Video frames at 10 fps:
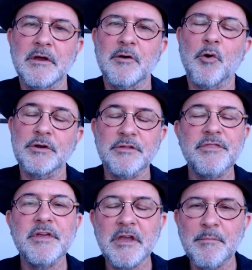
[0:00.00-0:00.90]
or to
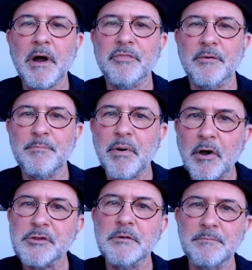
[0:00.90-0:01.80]
think about the
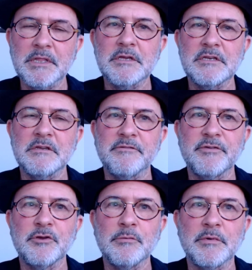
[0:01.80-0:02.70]
possibility of
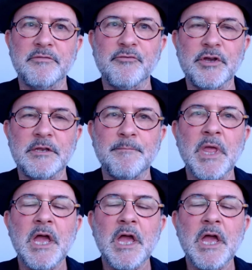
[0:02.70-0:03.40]
human freedom,